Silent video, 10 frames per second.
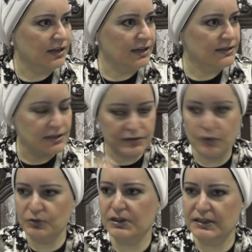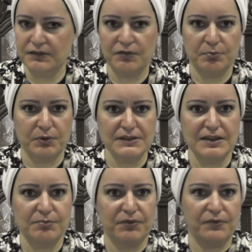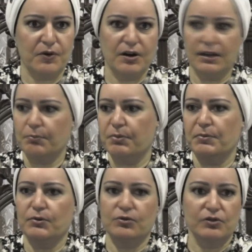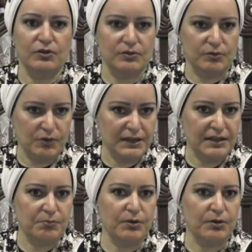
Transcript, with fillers: It's a totally different person. Before he, people couldn't look at him.